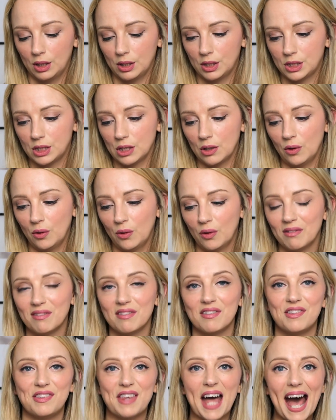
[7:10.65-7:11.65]
So
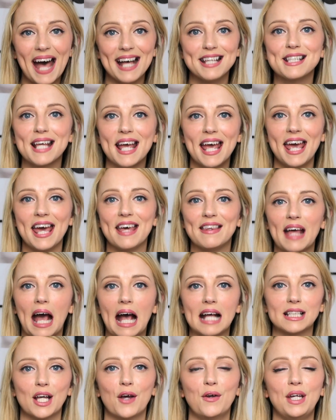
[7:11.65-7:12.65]
that's it.
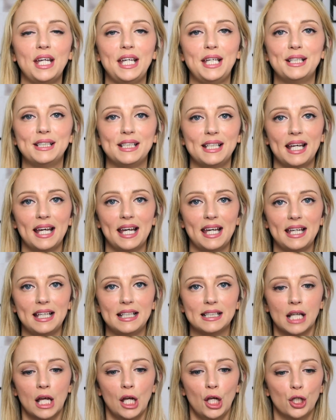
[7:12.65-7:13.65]
That's how easy
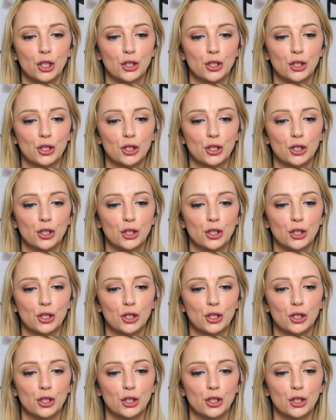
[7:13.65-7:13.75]
it is.